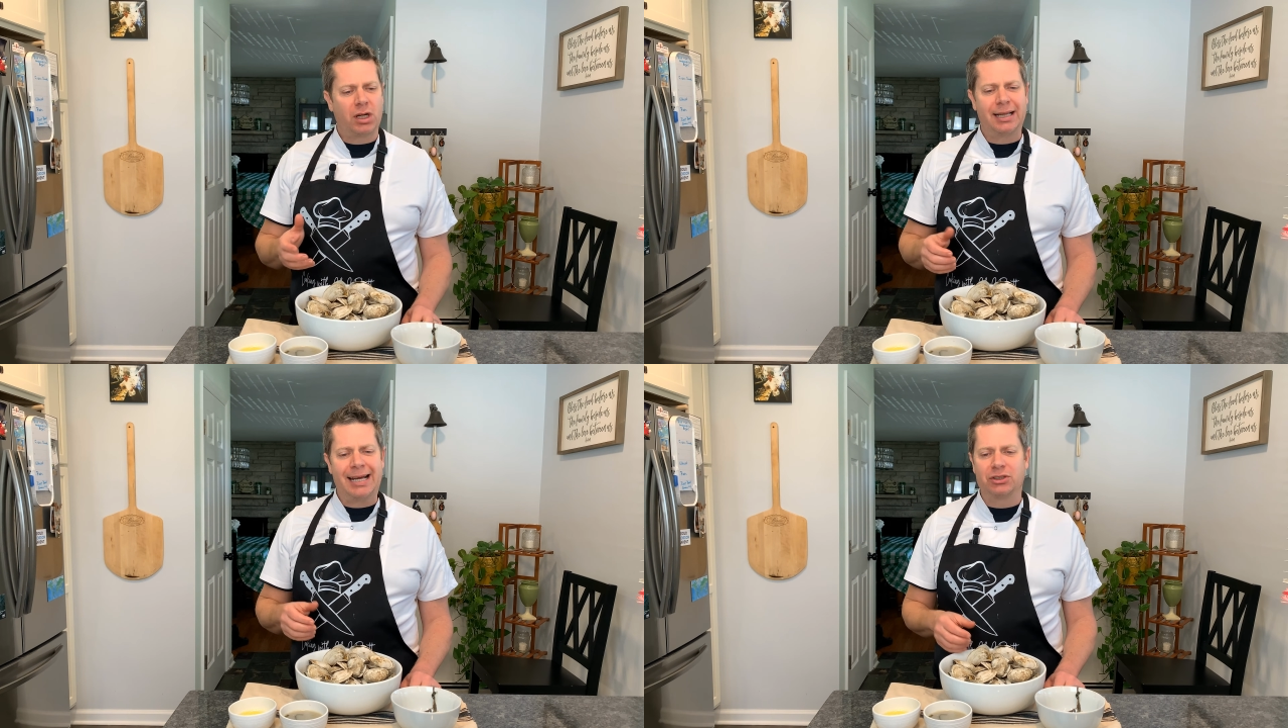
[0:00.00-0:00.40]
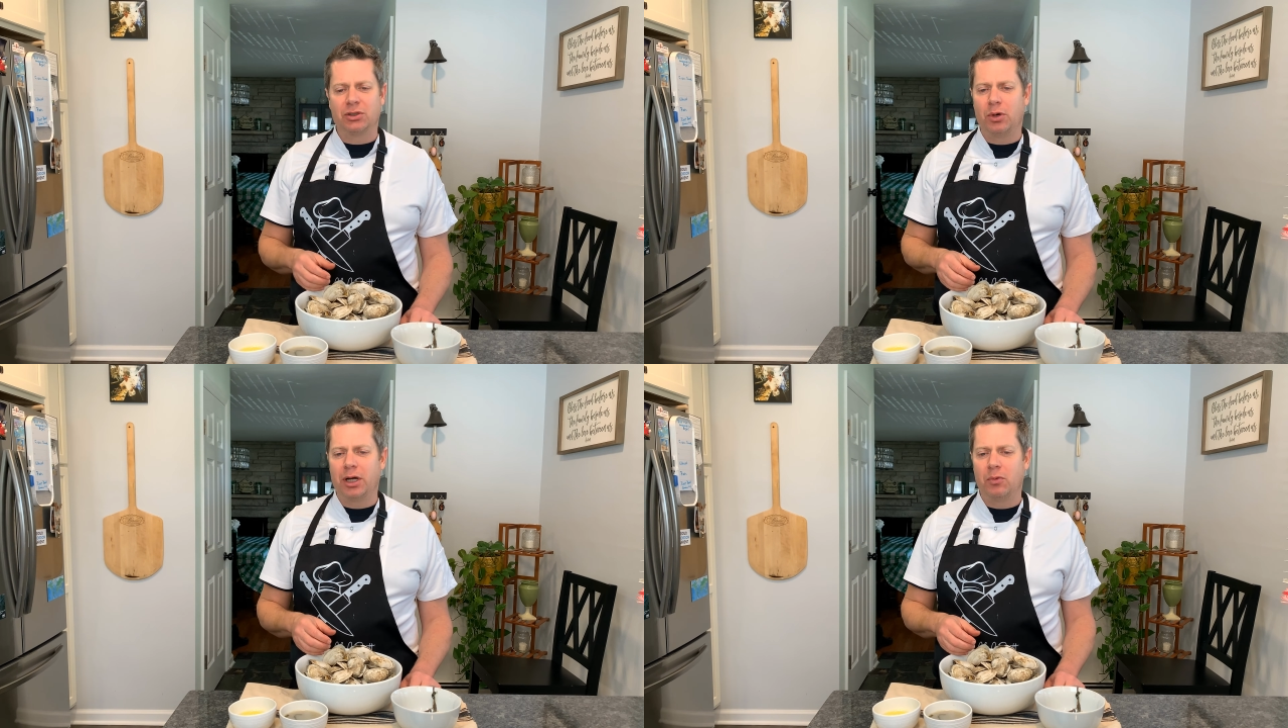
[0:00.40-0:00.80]
glass
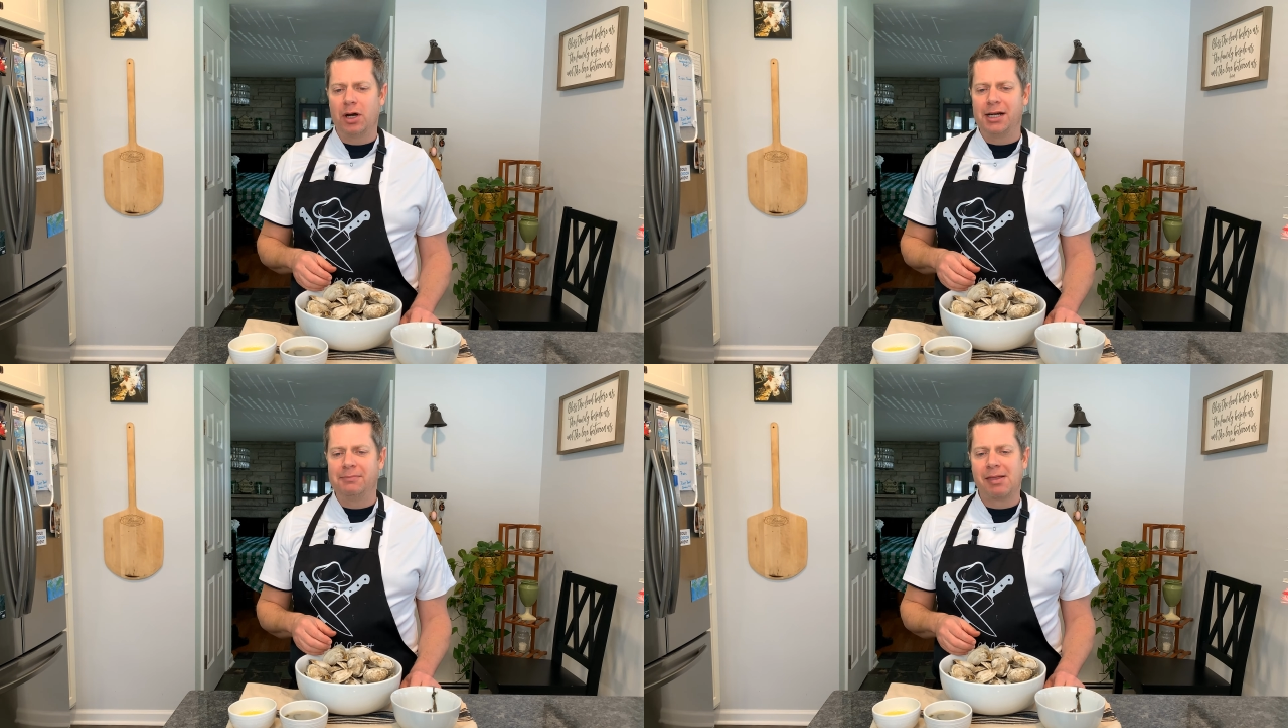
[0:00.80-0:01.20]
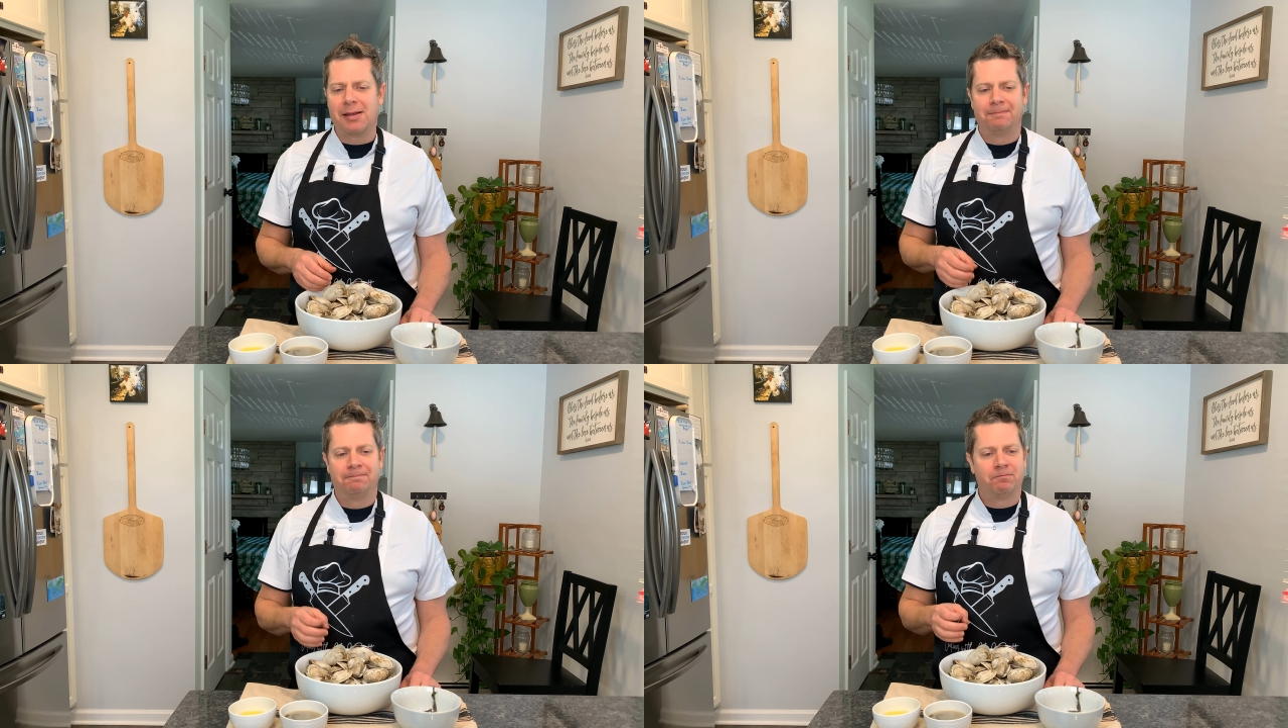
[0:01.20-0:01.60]
of white wine,
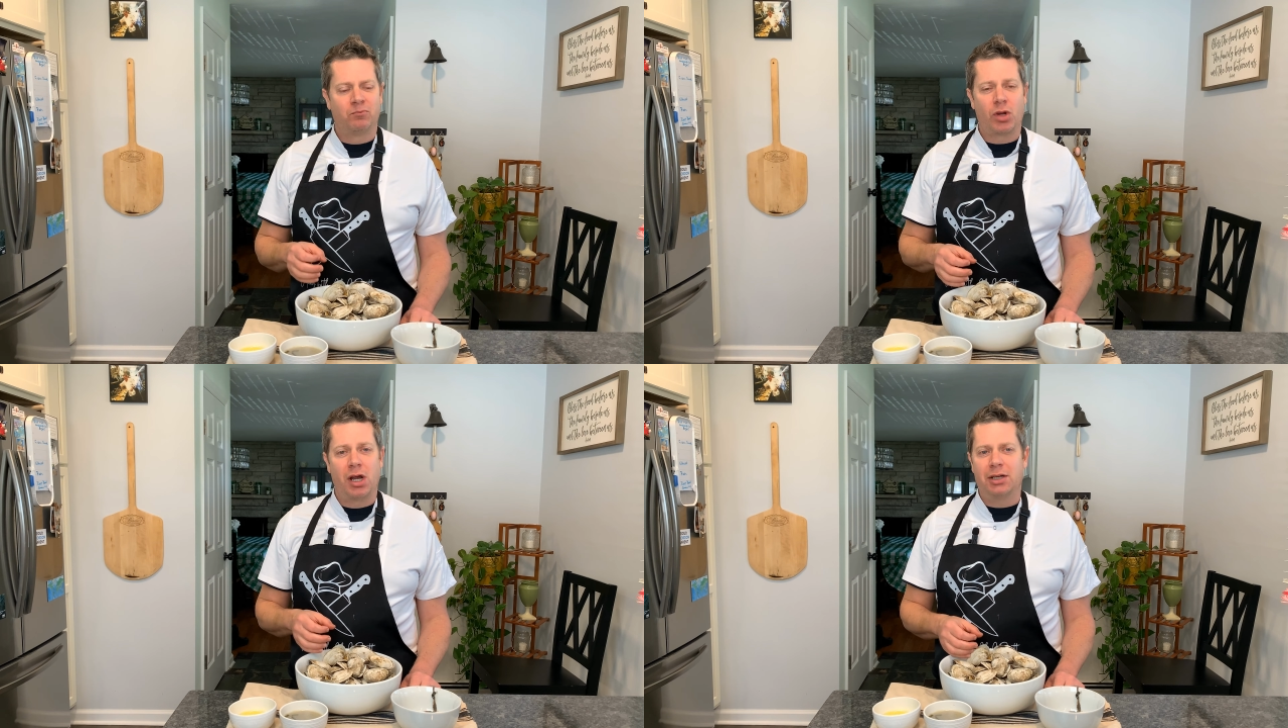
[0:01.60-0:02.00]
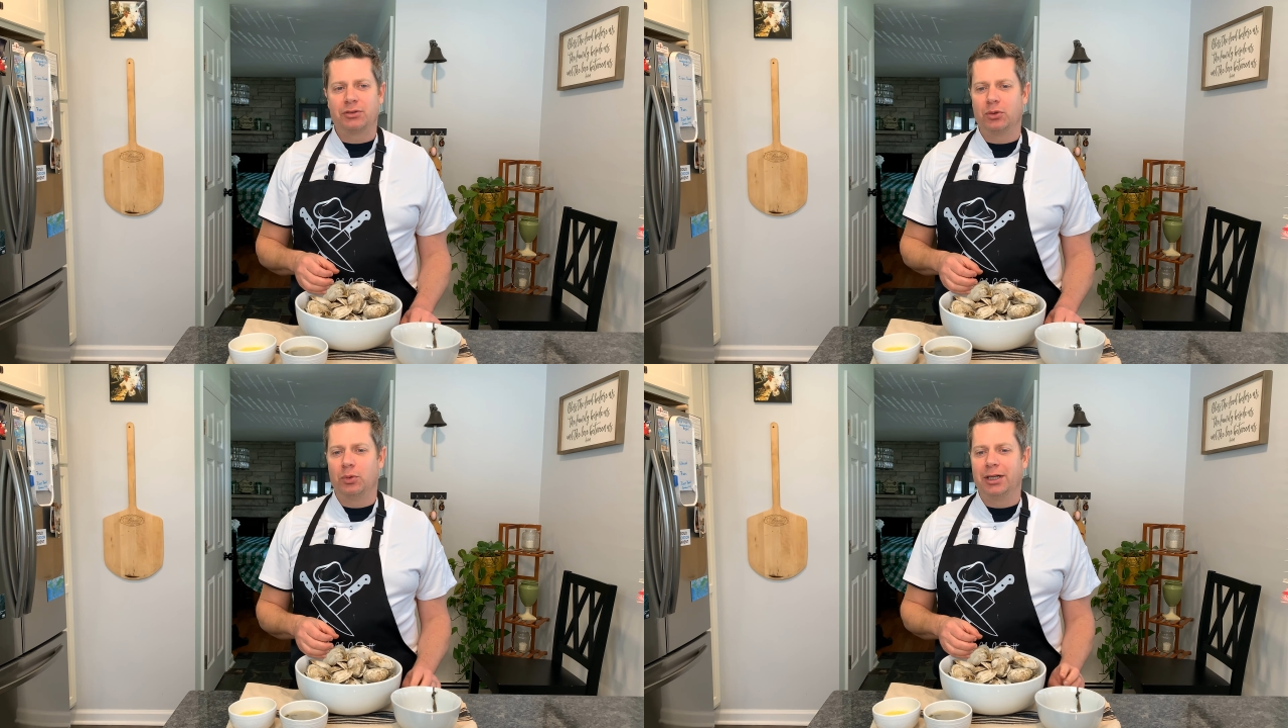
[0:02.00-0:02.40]

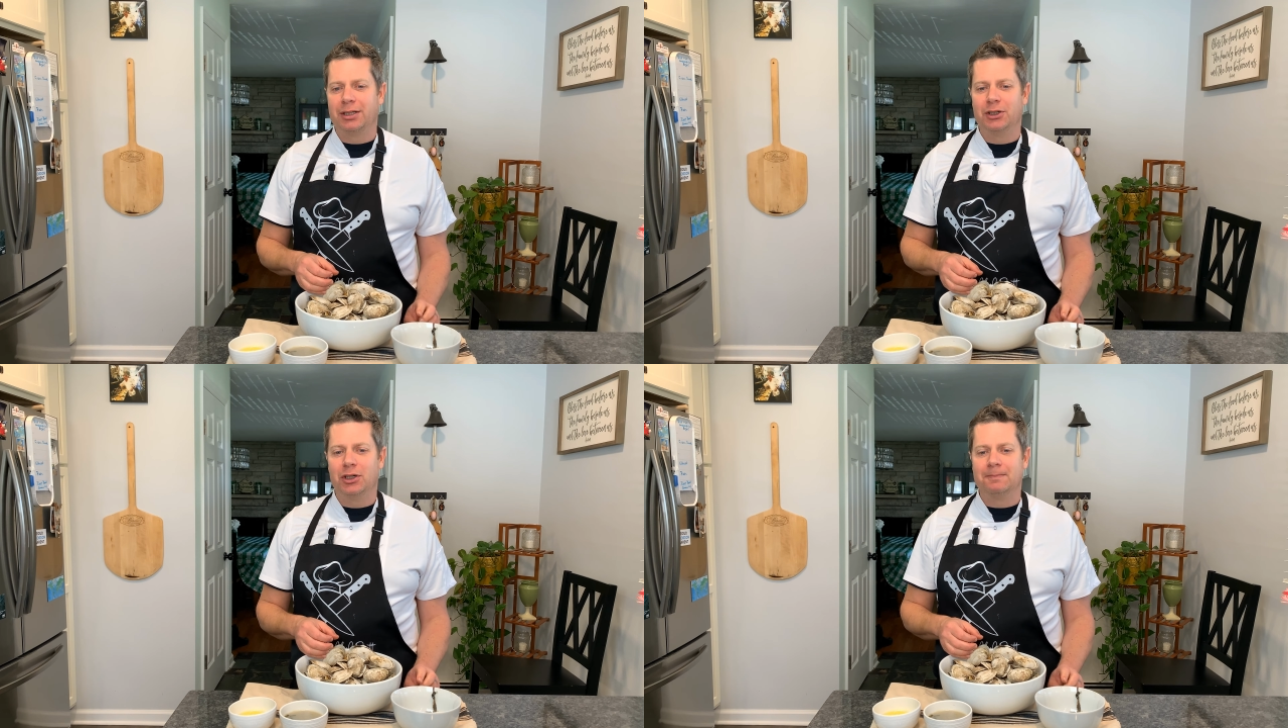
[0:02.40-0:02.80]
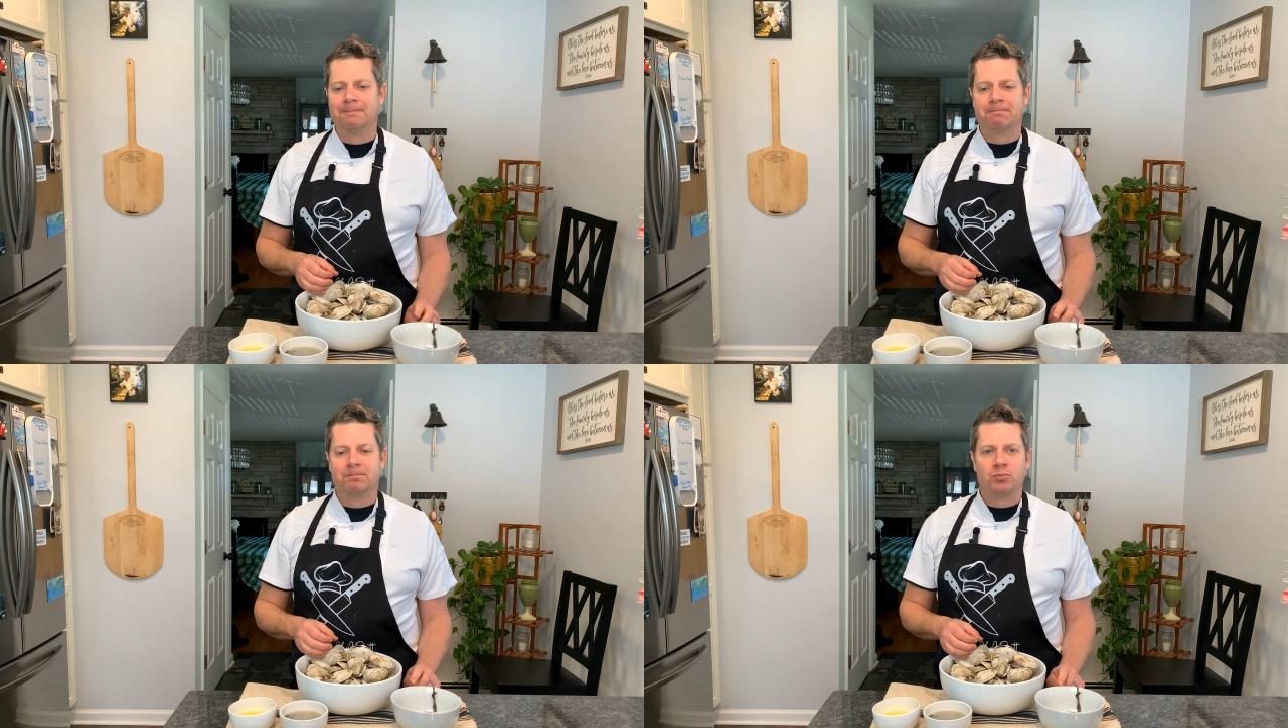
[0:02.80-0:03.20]
that's the way to go.